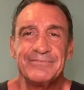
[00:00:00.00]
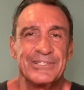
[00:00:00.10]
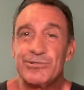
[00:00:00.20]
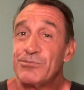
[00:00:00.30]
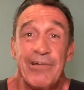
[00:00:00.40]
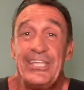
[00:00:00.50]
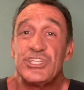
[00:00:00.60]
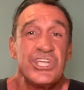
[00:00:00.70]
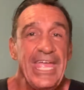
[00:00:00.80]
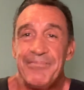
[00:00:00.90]
great
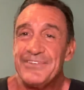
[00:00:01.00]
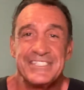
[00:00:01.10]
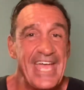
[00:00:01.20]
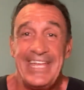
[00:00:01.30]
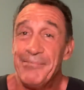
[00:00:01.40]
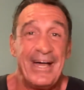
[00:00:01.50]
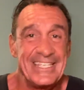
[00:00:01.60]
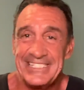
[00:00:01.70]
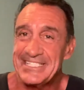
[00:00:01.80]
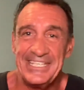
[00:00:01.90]
shape for anybody
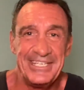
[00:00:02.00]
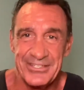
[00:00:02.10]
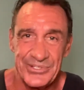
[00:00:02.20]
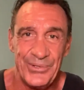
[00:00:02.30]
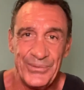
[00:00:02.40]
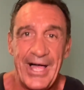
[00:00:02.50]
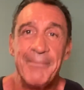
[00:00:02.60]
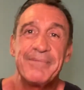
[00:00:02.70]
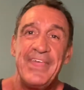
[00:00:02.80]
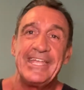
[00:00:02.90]
60 years old.
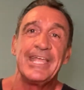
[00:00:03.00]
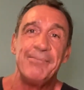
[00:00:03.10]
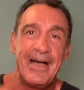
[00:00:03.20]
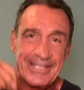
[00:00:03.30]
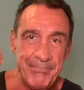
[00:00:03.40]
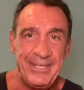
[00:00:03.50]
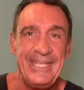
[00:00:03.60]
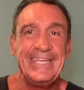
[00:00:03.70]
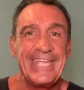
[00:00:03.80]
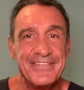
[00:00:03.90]
I'm thinking about
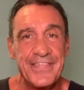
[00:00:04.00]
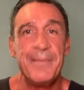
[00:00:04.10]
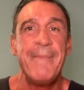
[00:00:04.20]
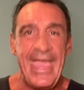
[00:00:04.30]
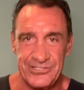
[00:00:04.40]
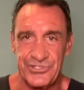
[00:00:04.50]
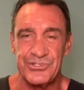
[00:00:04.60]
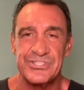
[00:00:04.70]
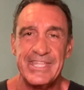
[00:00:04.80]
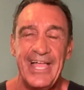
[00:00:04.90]
competing into the
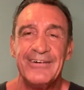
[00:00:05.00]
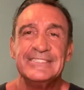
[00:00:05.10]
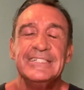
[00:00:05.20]
Masters now.